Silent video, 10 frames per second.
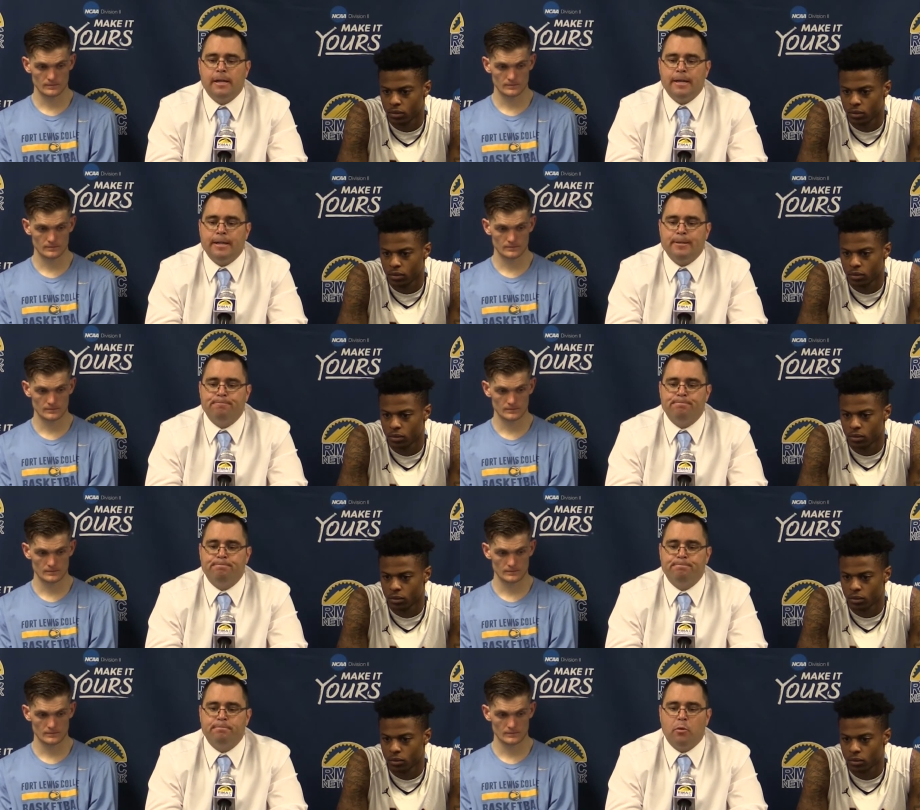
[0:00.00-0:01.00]
Speaker 1: Um,
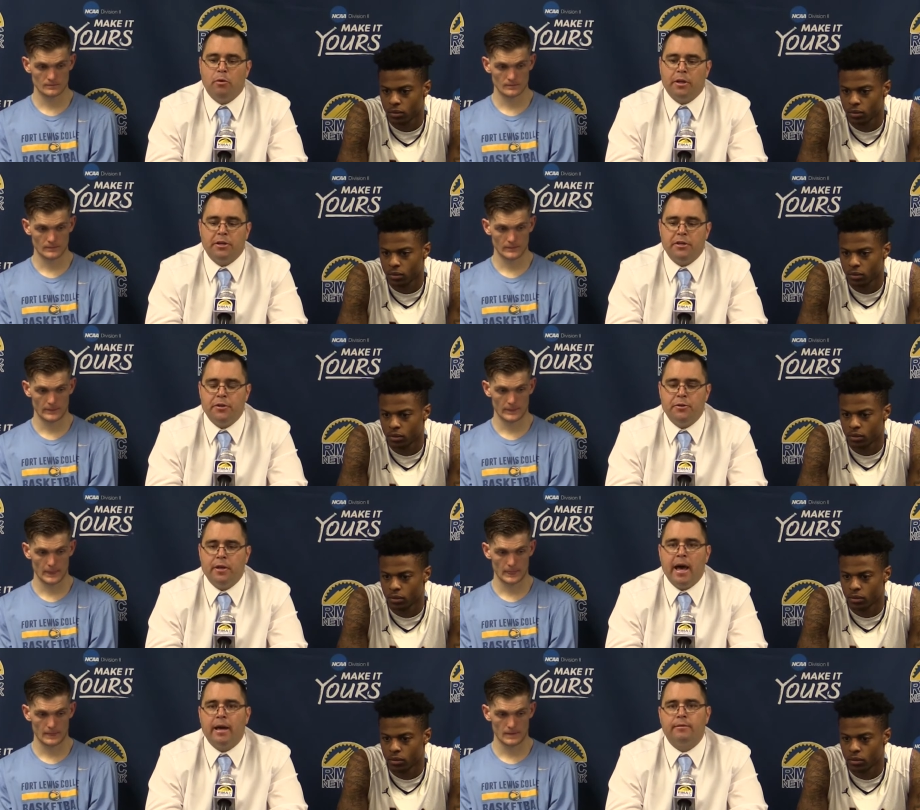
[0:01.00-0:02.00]
and we'll continue
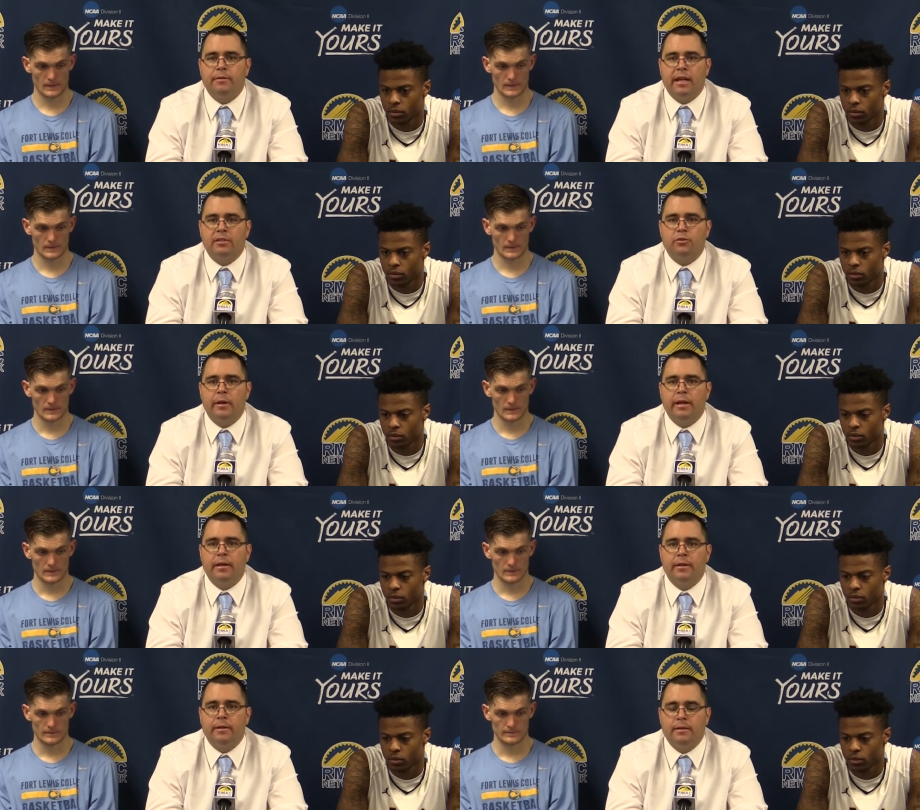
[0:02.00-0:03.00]
that next
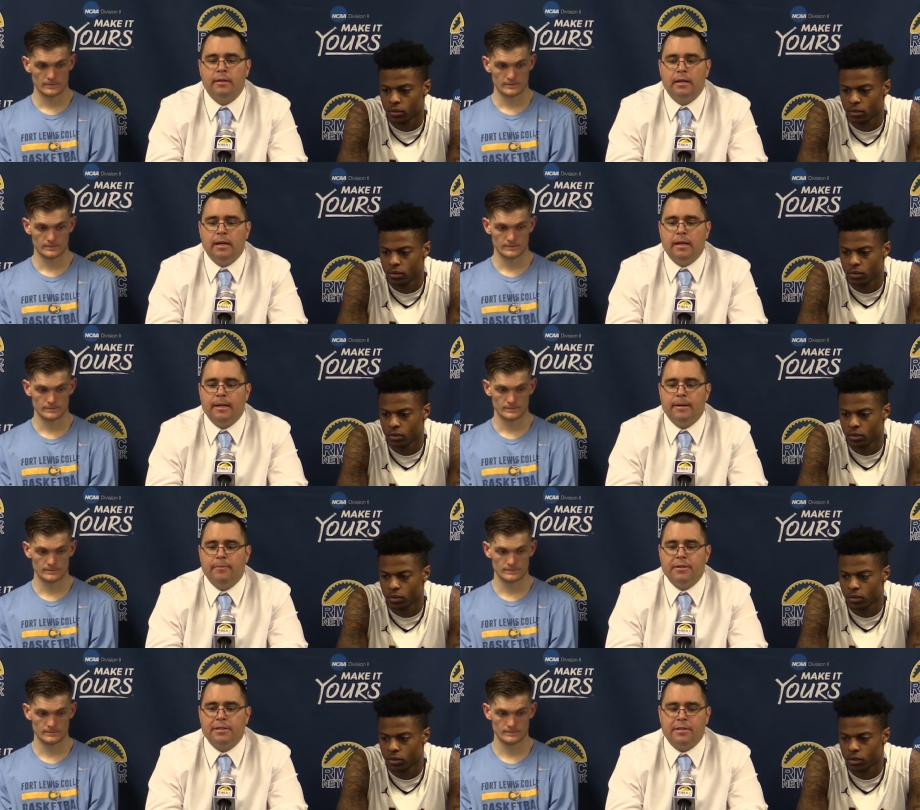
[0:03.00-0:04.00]
week. Uh,
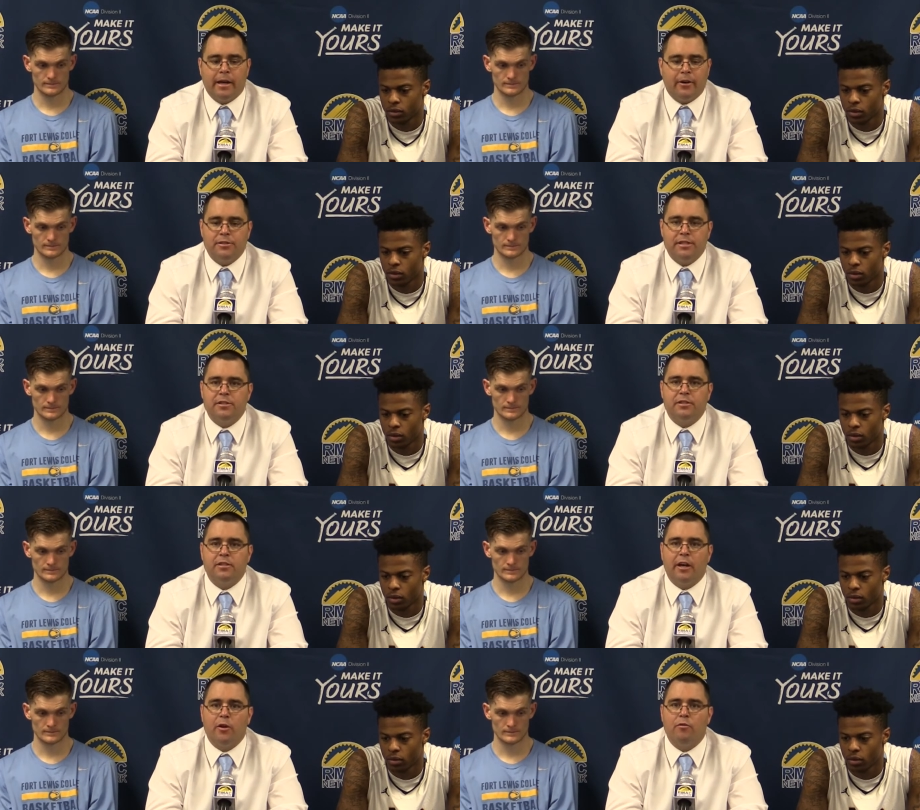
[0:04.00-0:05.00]
this is not our season's
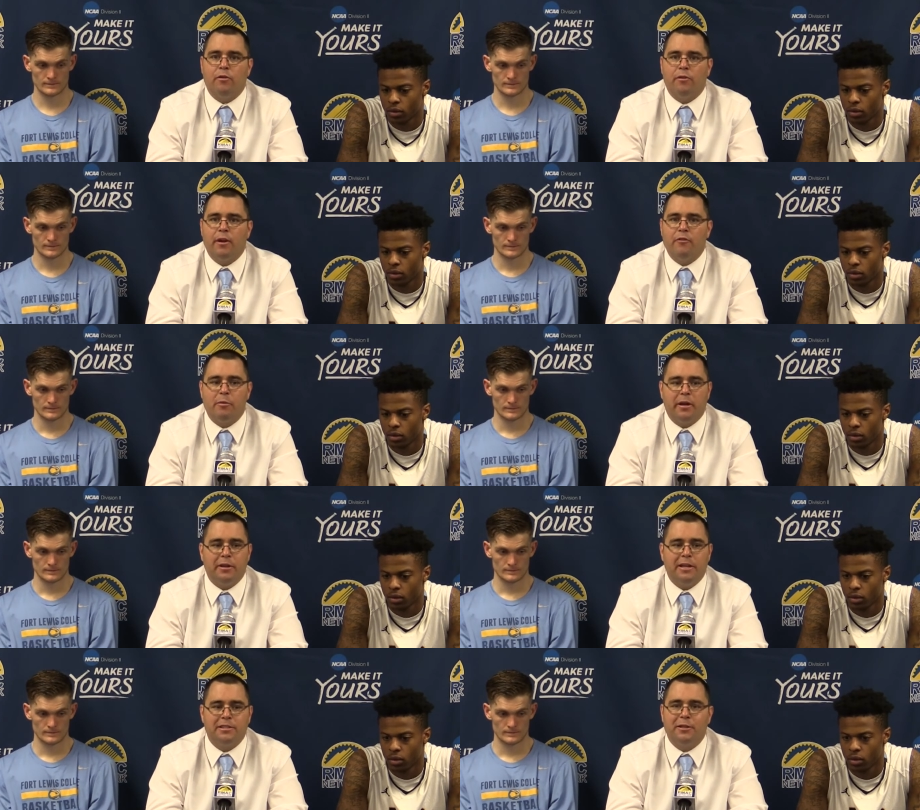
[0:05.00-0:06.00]
not over. Everybody
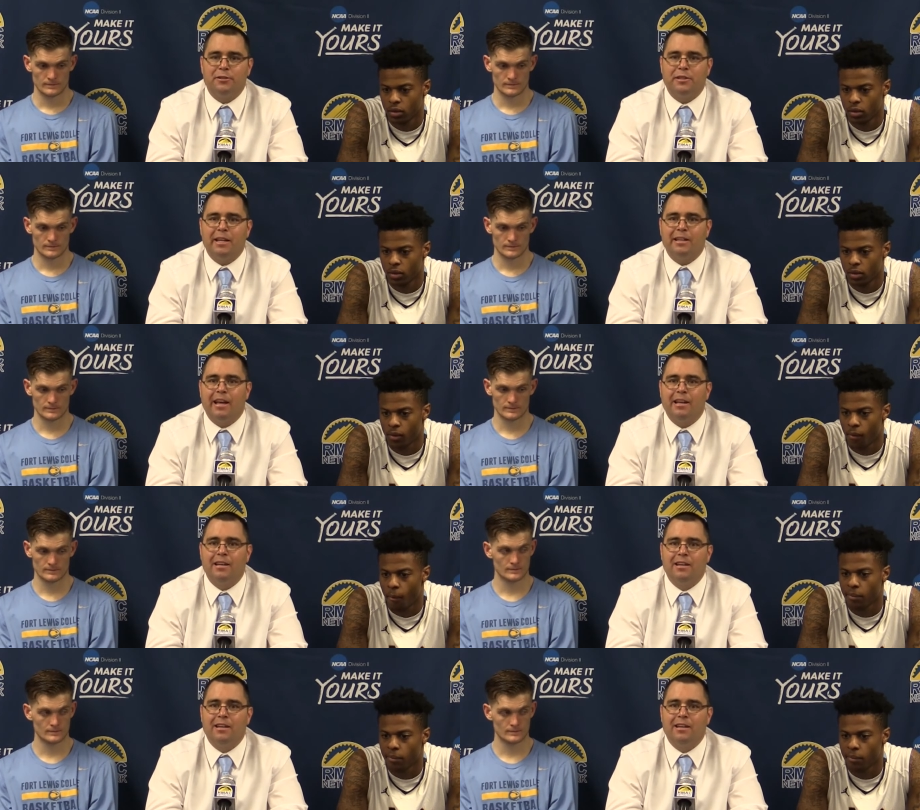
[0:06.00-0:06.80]
needs to understand that.